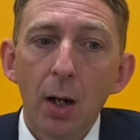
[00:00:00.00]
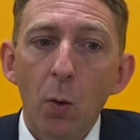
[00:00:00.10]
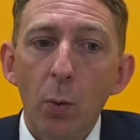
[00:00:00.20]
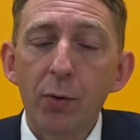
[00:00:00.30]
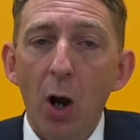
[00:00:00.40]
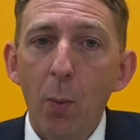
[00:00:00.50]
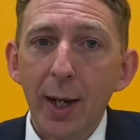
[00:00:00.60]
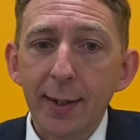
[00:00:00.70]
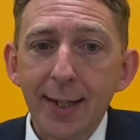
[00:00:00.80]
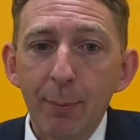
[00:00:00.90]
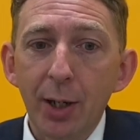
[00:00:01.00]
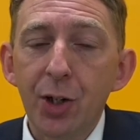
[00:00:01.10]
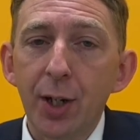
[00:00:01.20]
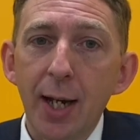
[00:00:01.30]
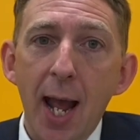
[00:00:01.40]
We've got a
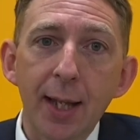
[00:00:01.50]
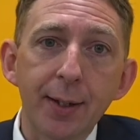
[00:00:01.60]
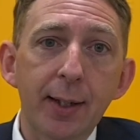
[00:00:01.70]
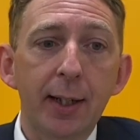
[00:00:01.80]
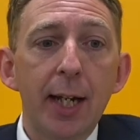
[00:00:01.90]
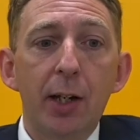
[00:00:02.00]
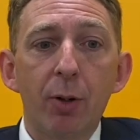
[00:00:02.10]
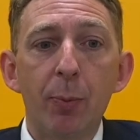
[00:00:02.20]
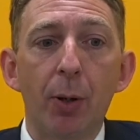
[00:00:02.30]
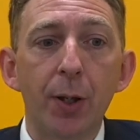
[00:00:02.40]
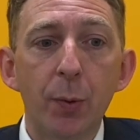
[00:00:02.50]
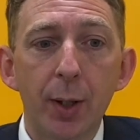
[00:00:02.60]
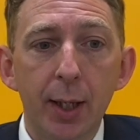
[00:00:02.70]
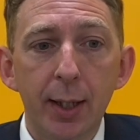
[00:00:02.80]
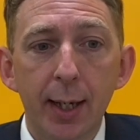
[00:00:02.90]
well-established enhanced cleaning response
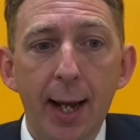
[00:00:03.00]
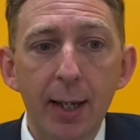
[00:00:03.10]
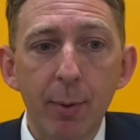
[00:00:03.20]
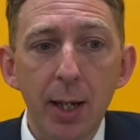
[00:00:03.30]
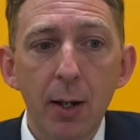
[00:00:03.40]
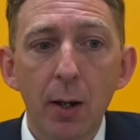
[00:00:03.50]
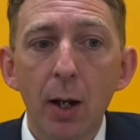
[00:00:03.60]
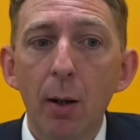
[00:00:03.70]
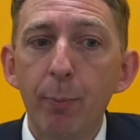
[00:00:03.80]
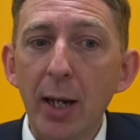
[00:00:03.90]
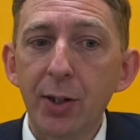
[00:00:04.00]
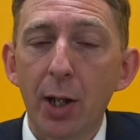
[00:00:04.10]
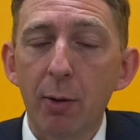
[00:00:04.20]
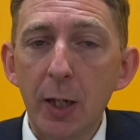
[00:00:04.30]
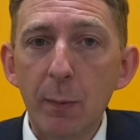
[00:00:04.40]
within the academy based
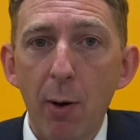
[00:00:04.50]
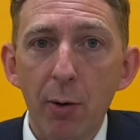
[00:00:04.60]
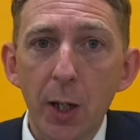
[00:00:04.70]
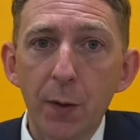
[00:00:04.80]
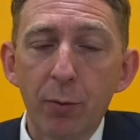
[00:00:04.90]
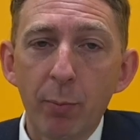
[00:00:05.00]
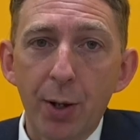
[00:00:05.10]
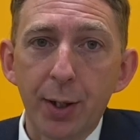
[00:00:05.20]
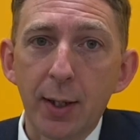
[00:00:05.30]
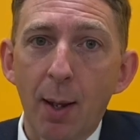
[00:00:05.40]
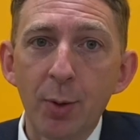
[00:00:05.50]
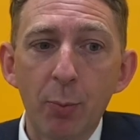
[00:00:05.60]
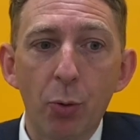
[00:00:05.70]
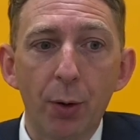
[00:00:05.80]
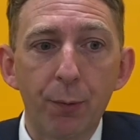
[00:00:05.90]
on our experience from both exam
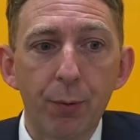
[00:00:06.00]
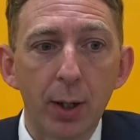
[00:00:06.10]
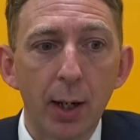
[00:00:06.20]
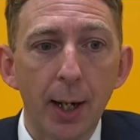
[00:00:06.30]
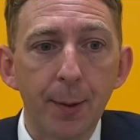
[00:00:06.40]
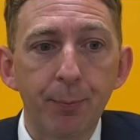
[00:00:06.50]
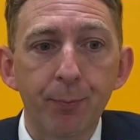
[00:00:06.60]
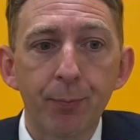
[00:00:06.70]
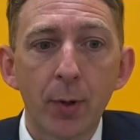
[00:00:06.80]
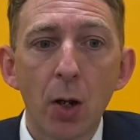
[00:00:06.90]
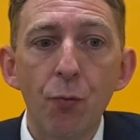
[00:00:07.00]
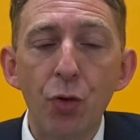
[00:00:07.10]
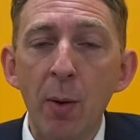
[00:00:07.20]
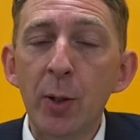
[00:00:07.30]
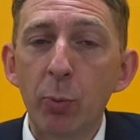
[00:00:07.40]
support and frontline.
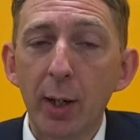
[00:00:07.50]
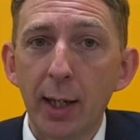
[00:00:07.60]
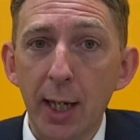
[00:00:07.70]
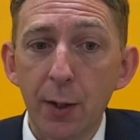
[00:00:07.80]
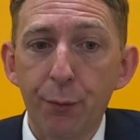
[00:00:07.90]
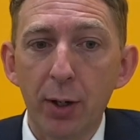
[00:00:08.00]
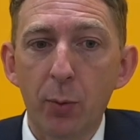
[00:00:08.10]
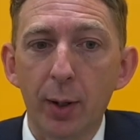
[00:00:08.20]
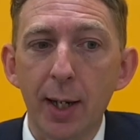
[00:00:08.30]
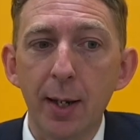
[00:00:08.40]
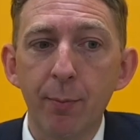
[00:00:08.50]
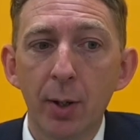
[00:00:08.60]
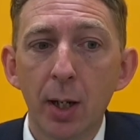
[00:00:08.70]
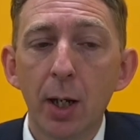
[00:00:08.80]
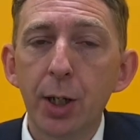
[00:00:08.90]
Rooms will be cleaned frequently.
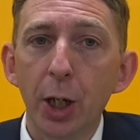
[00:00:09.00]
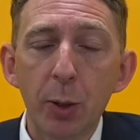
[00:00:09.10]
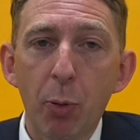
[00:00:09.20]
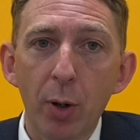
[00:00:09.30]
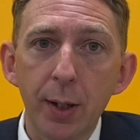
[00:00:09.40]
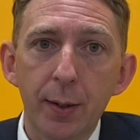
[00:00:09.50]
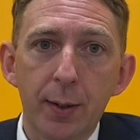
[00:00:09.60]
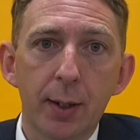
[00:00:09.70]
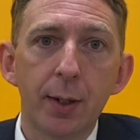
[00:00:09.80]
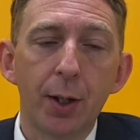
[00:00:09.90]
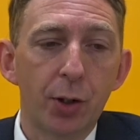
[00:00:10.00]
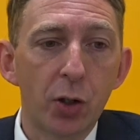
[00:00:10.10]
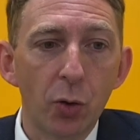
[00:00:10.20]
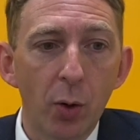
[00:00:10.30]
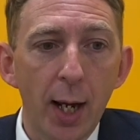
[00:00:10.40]
Touch points, such as
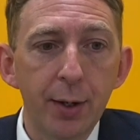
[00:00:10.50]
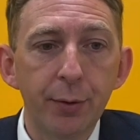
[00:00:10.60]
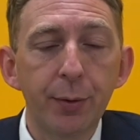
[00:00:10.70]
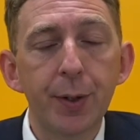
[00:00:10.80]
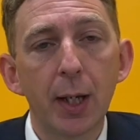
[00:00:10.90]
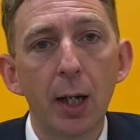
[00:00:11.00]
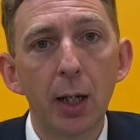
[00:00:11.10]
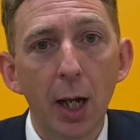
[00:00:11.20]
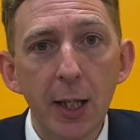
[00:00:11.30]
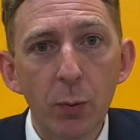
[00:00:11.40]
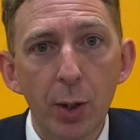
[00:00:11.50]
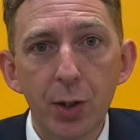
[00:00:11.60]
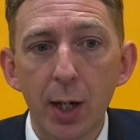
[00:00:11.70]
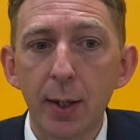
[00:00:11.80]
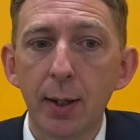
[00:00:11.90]
door handles, light
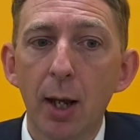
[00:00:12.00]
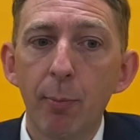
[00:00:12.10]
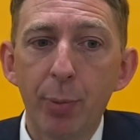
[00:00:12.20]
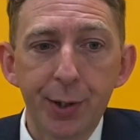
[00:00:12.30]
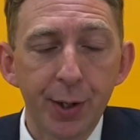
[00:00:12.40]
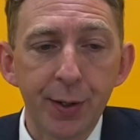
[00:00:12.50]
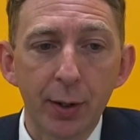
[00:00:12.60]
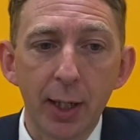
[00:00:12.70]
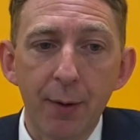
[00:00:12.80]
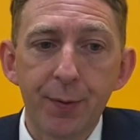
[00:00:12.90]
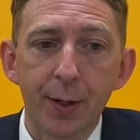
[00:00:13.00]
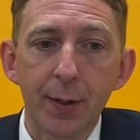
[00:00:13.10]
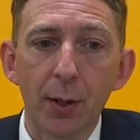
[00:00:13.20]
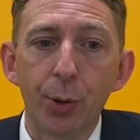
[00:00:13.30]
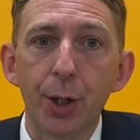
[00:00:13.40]
switches, buttons on lifts and
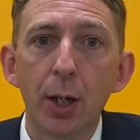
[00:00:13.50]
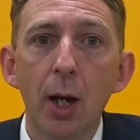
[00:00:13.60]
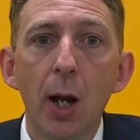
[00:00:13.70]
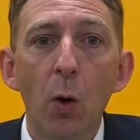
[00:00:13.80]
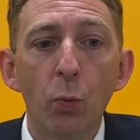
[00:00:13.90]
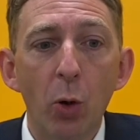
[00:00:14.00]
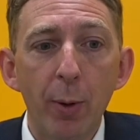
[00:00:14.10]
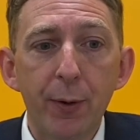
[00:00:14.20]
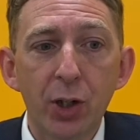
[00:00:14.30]
so on, will be